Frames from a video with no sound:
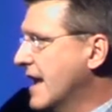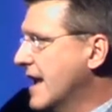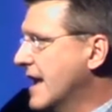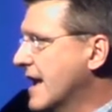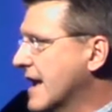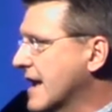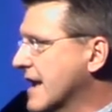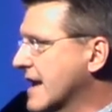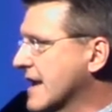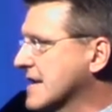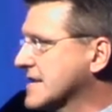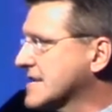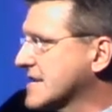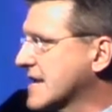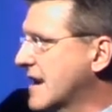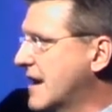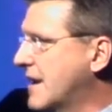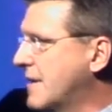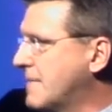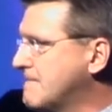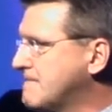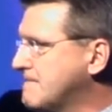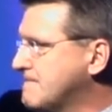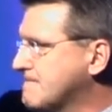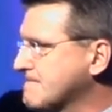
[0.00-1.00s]
He is
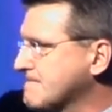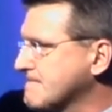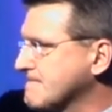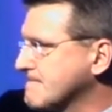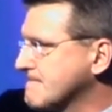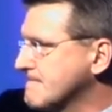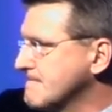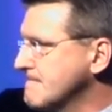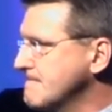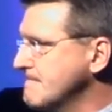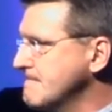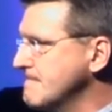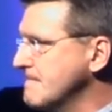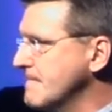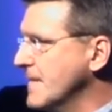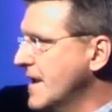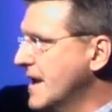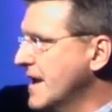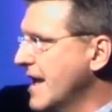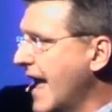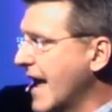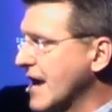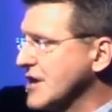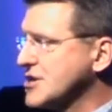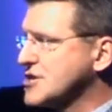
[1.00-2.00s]
um,
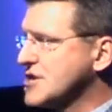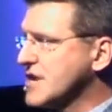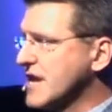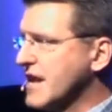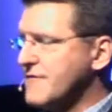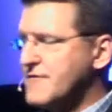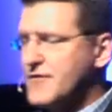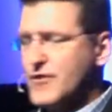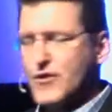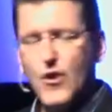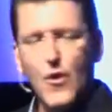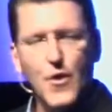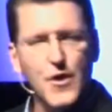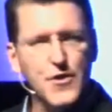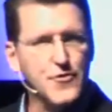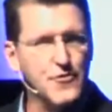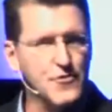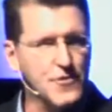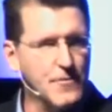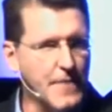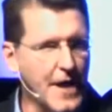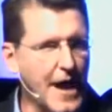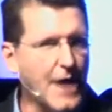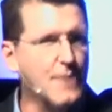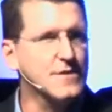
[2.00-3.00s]
Actually, if you're going through
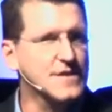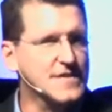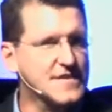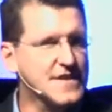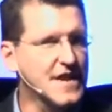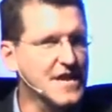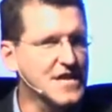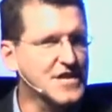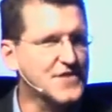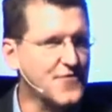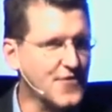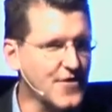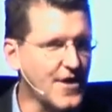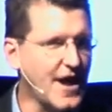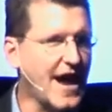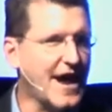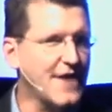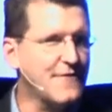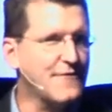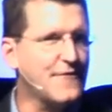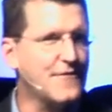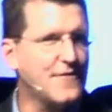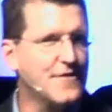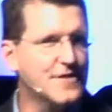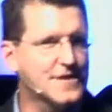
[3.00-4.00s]
the Bible Studies for
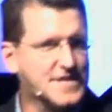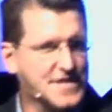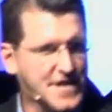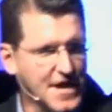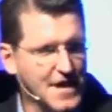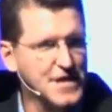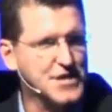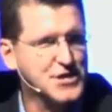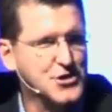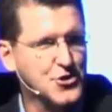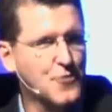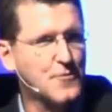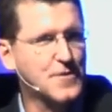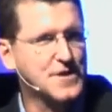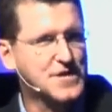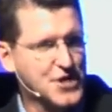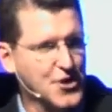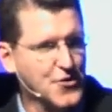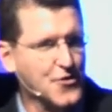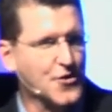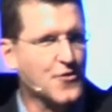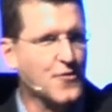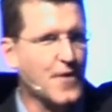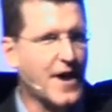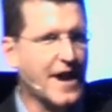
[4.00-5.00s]
Life Sunday school
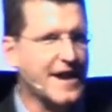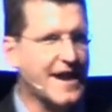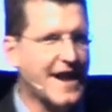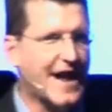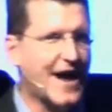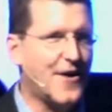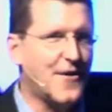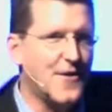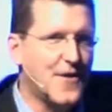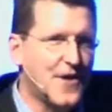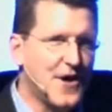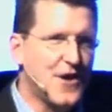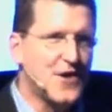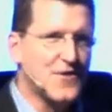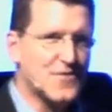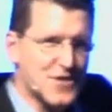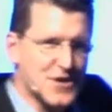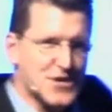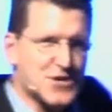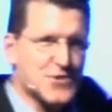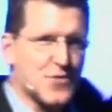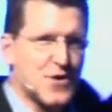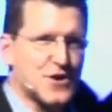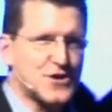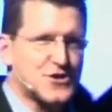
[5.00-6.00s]
material right now,
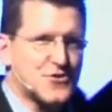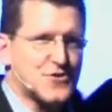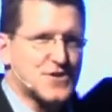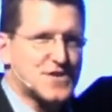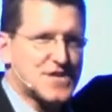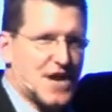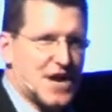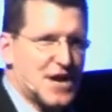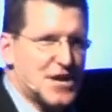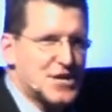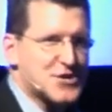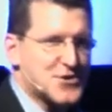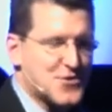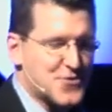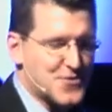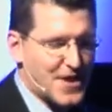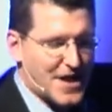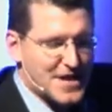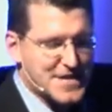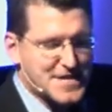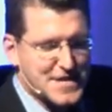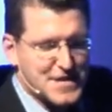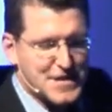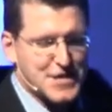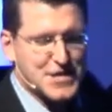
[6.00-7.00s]
this was your Sunday school
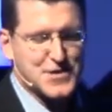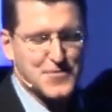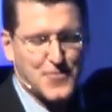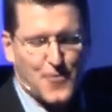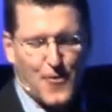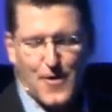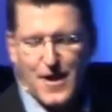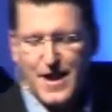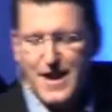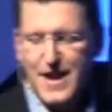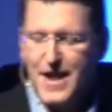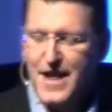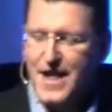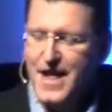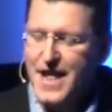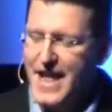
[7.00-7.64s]
lesson this morning,